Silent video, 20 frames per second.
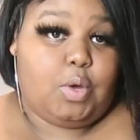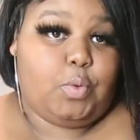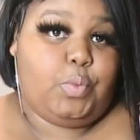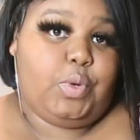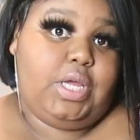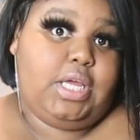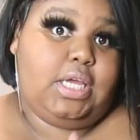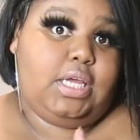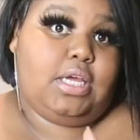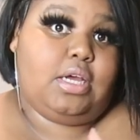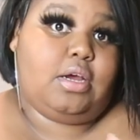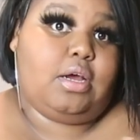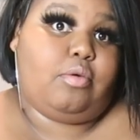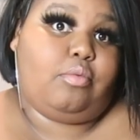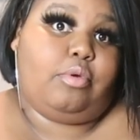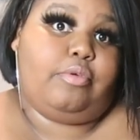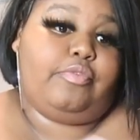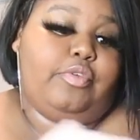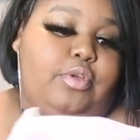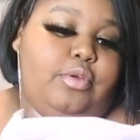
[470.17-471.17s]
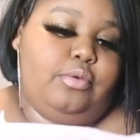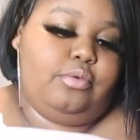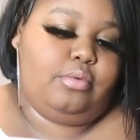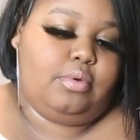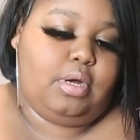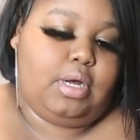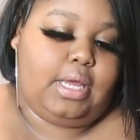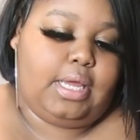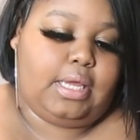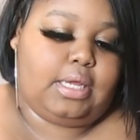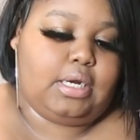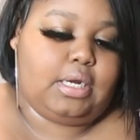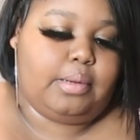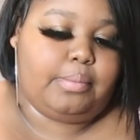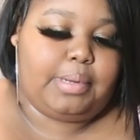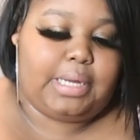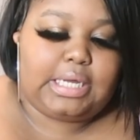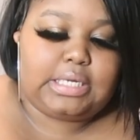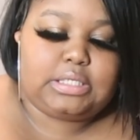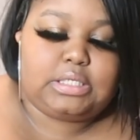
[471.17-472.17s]
wig review and
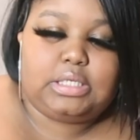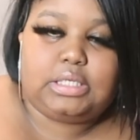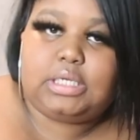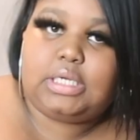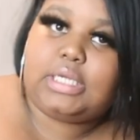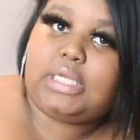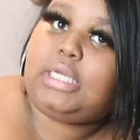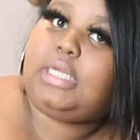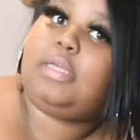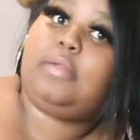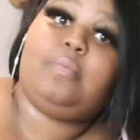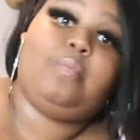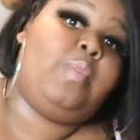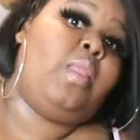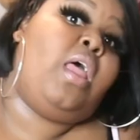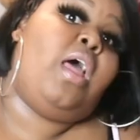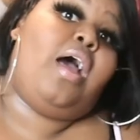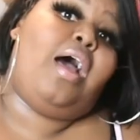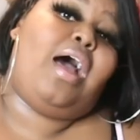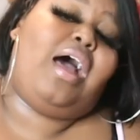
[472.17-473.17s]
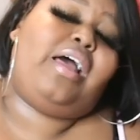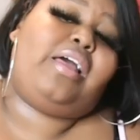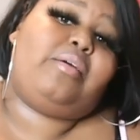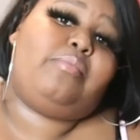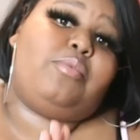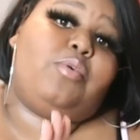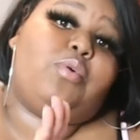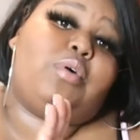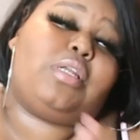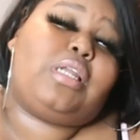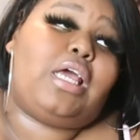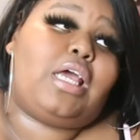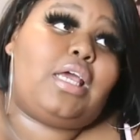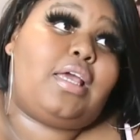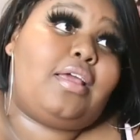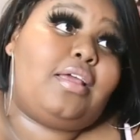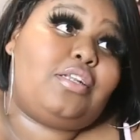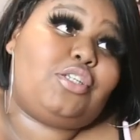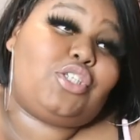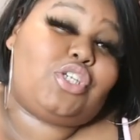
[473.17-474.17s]
unboxing. Again, I am on
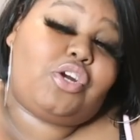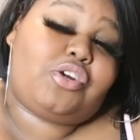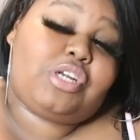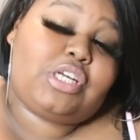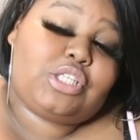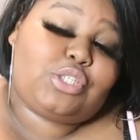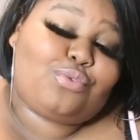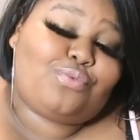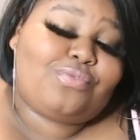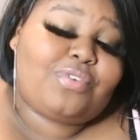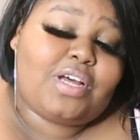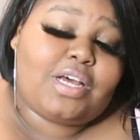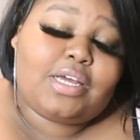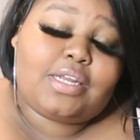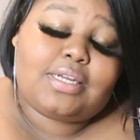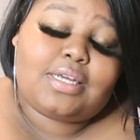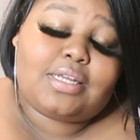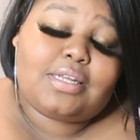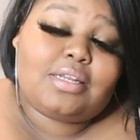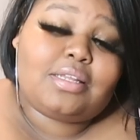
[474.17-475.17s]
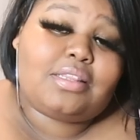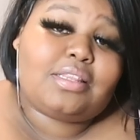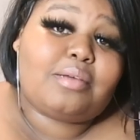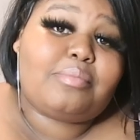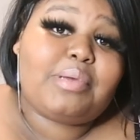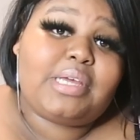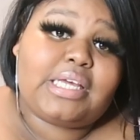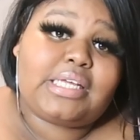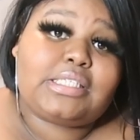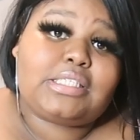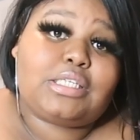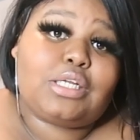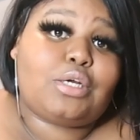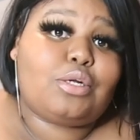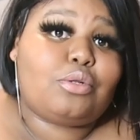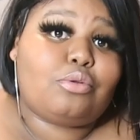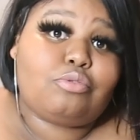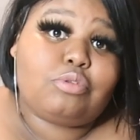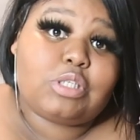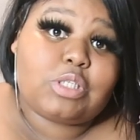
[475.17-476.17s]
a journey to find the best
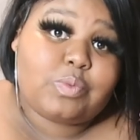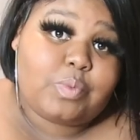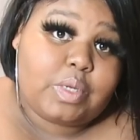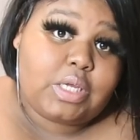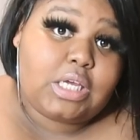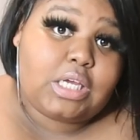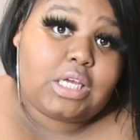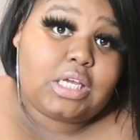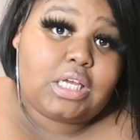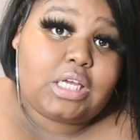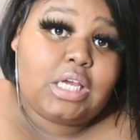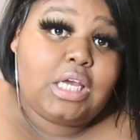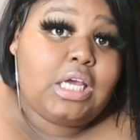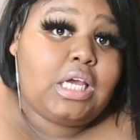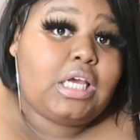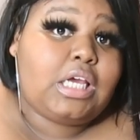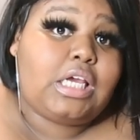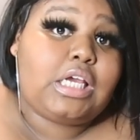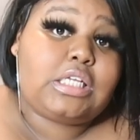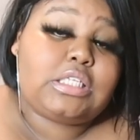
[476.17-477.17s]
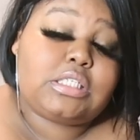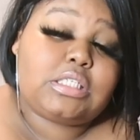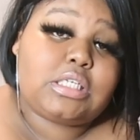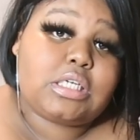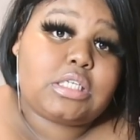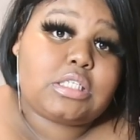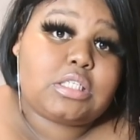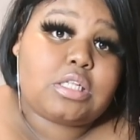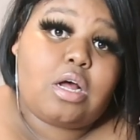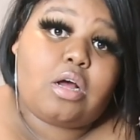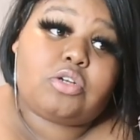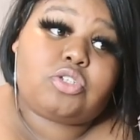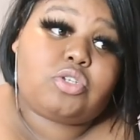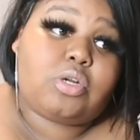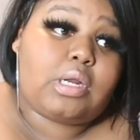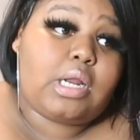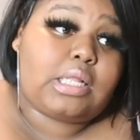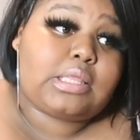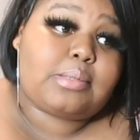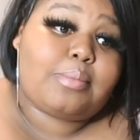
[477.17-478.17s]
glueless wig. Easy to install,
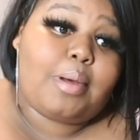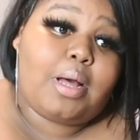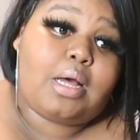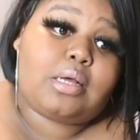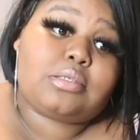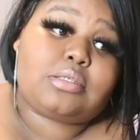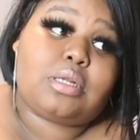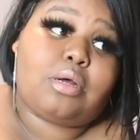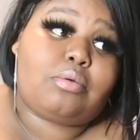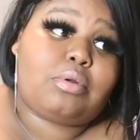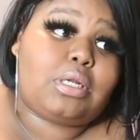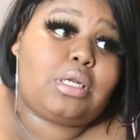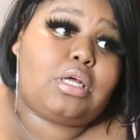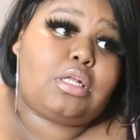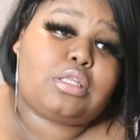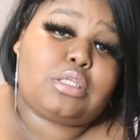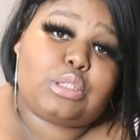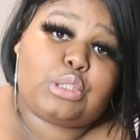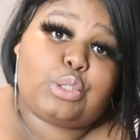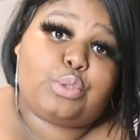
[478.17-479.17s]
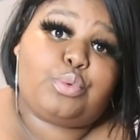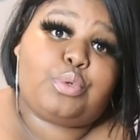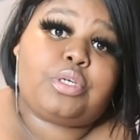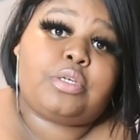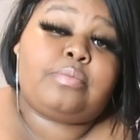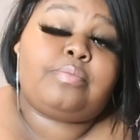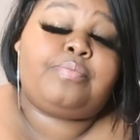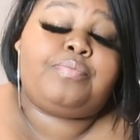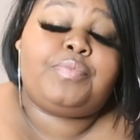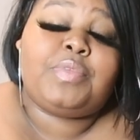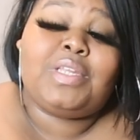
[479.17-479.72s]
straight out the box. Don't need nothing to it.